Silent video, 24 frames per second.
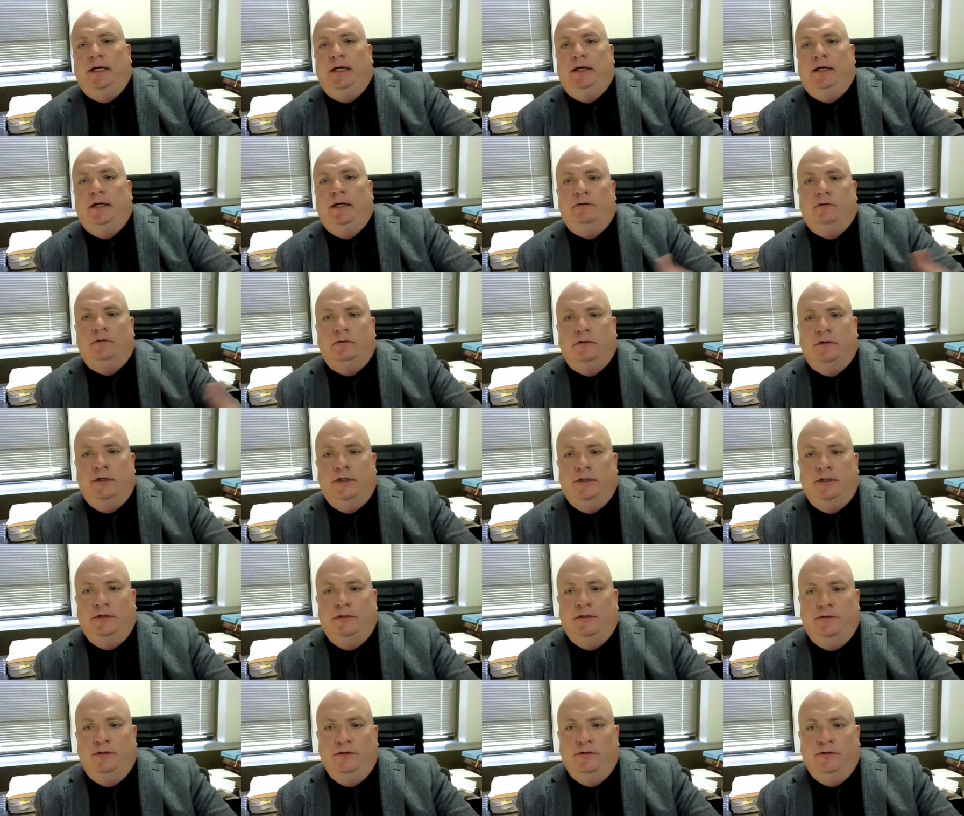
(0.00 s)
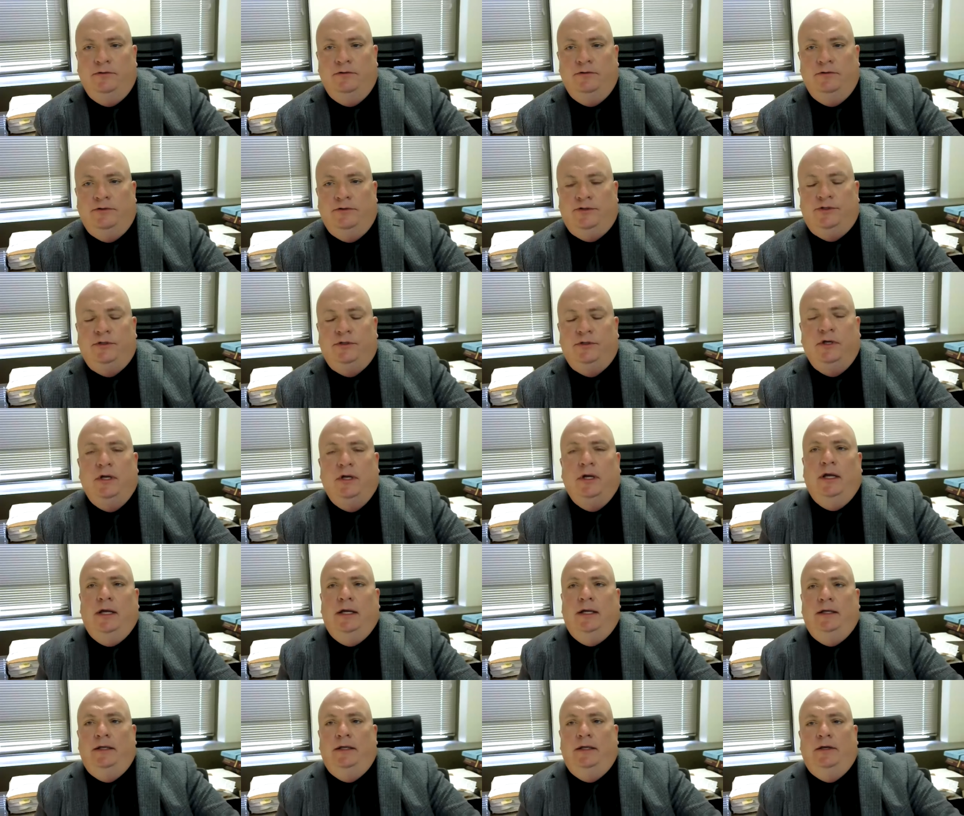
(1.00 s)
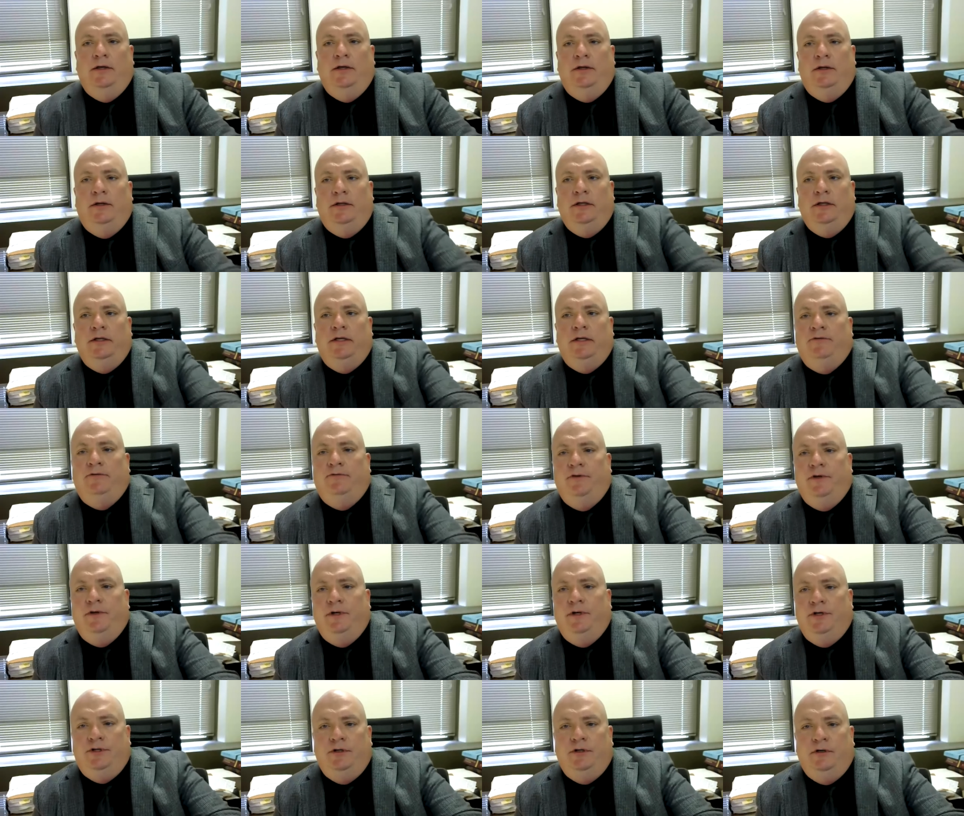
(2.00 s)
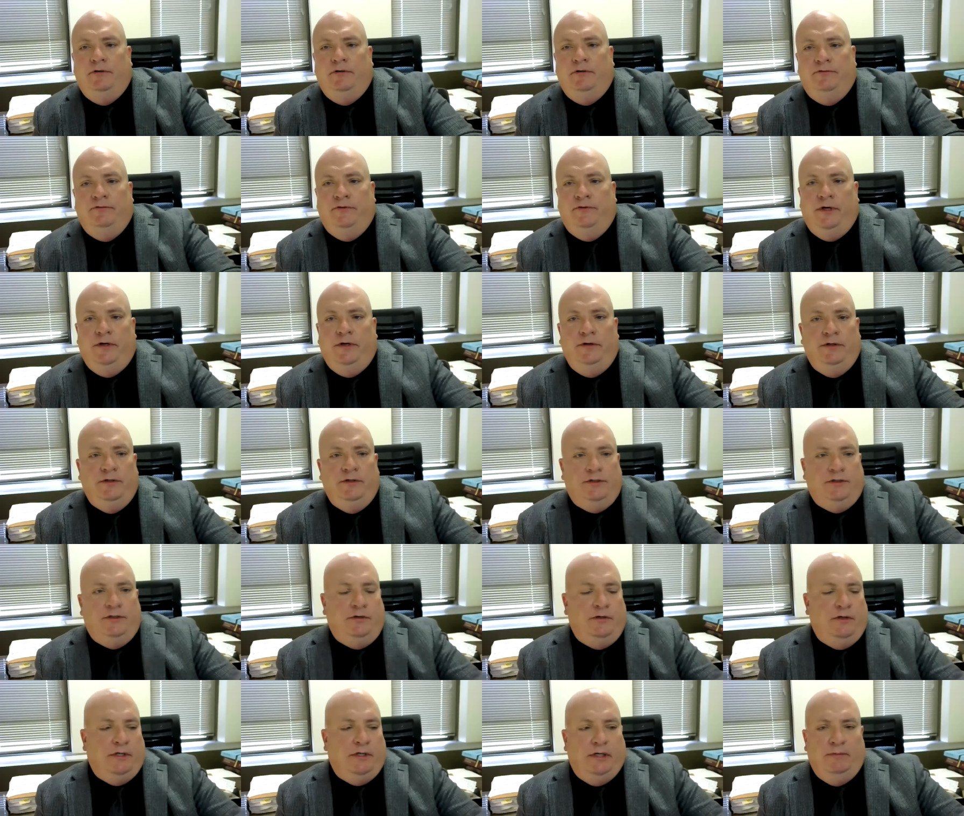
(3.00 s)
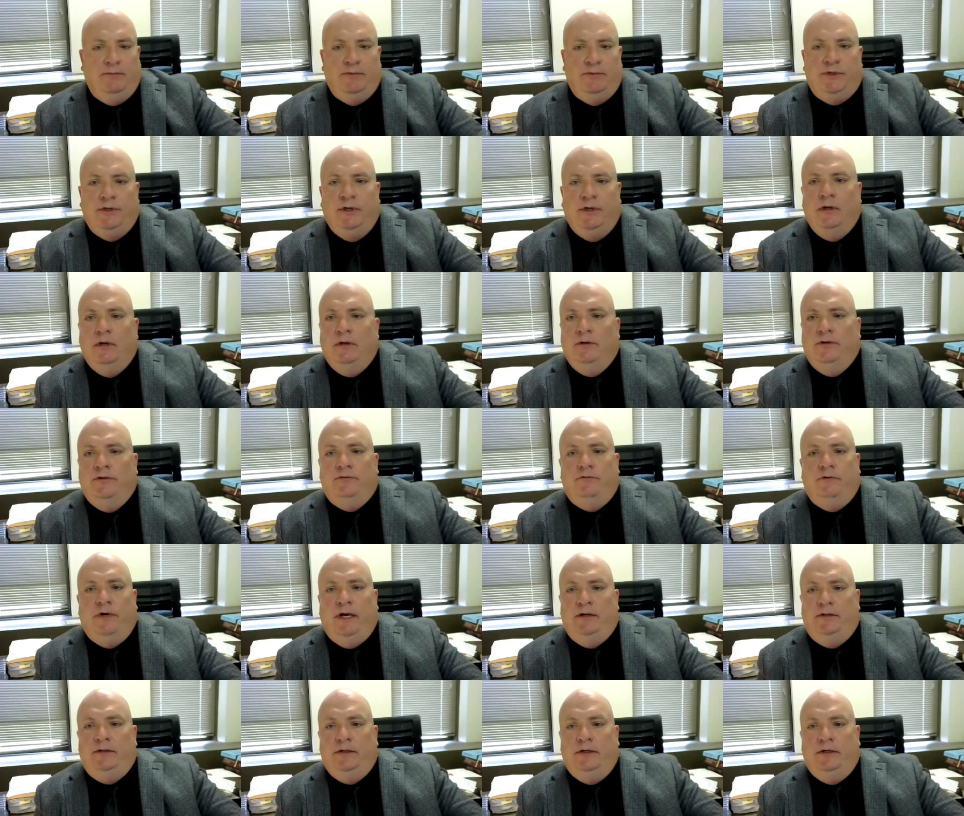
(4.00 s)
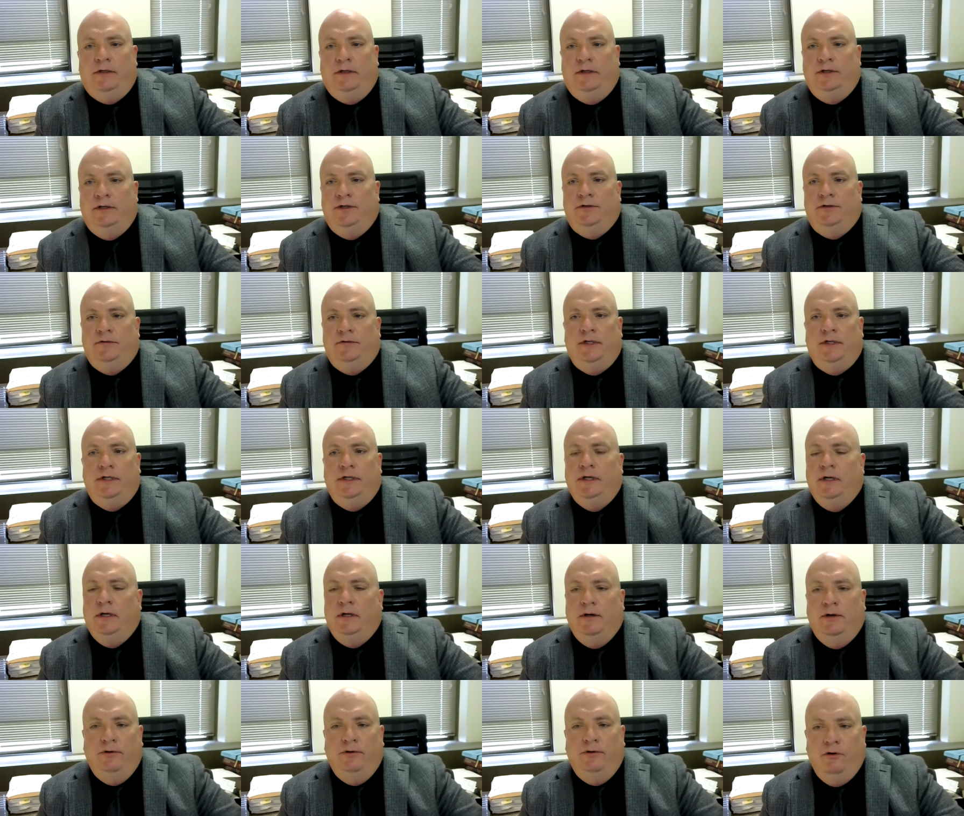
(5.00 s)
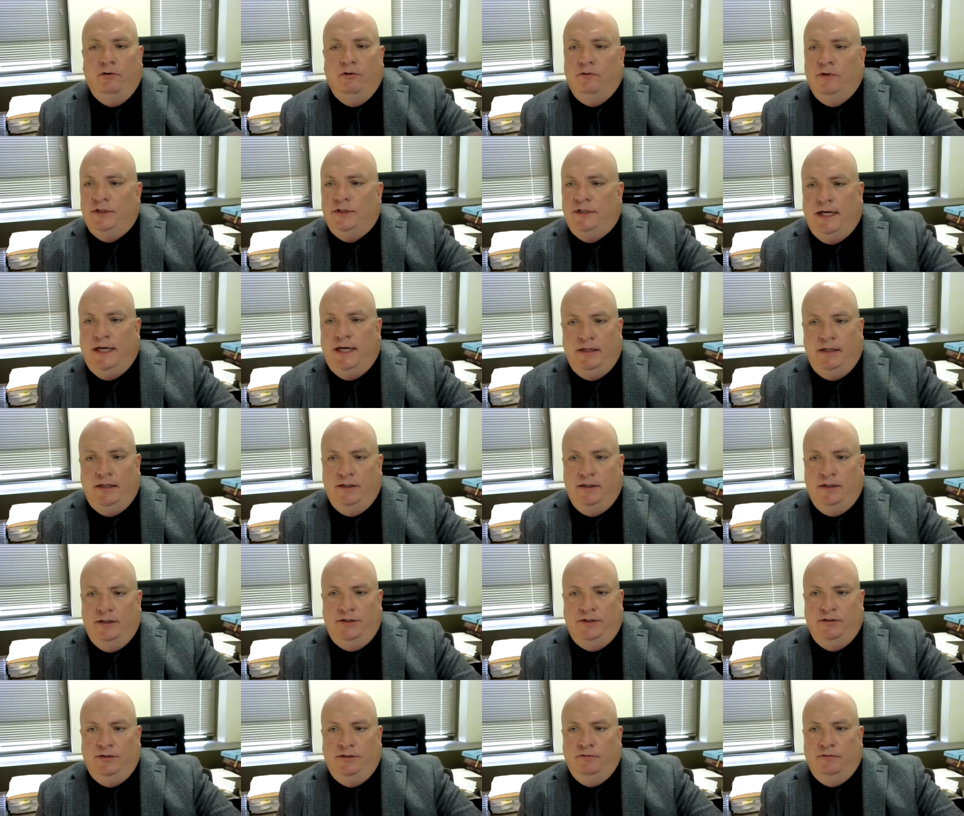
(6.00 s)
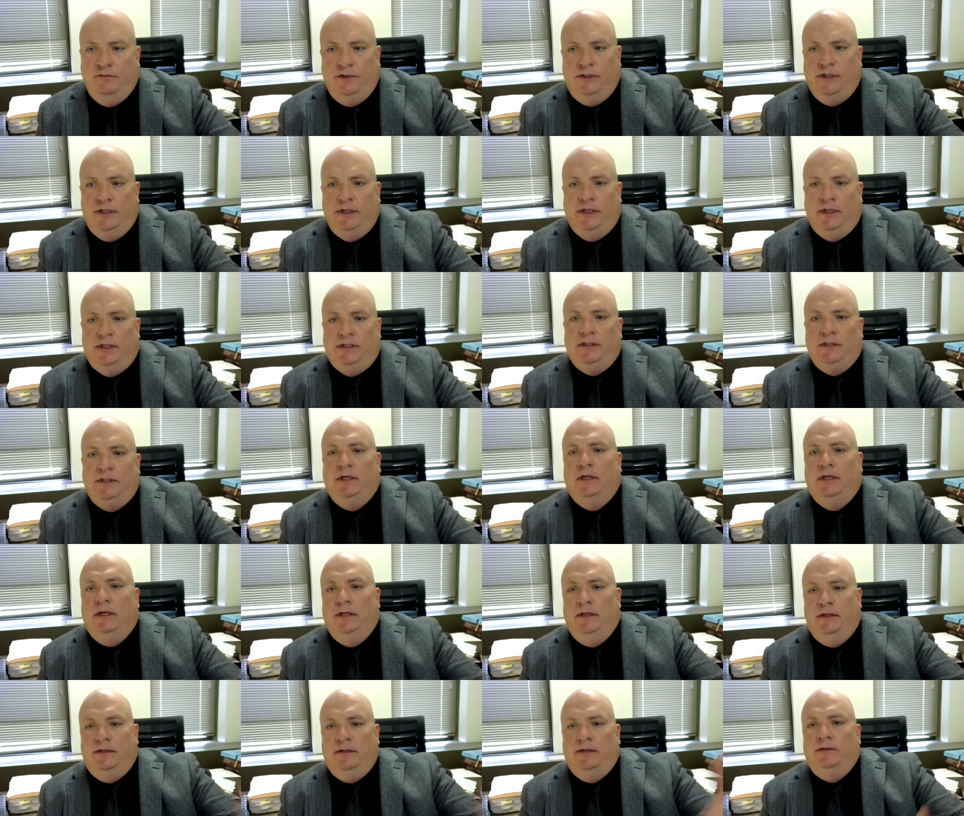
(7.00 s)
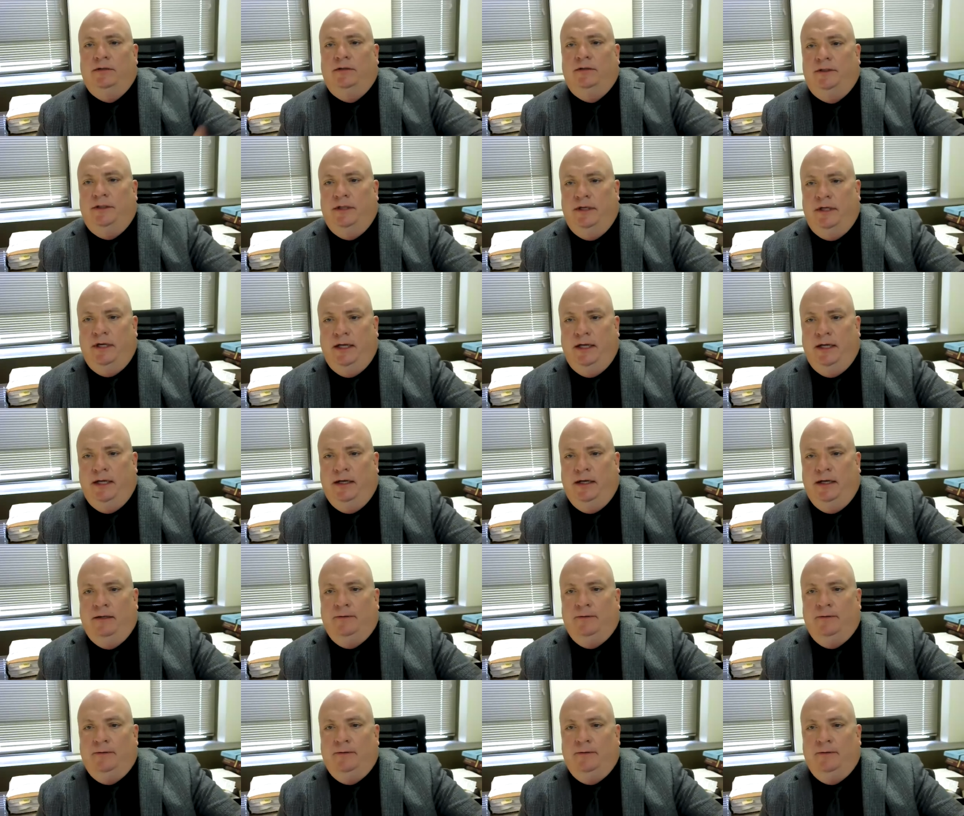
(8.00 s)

and or induce in the definition of various crimes throughout the country. No one's had an issue with these until today.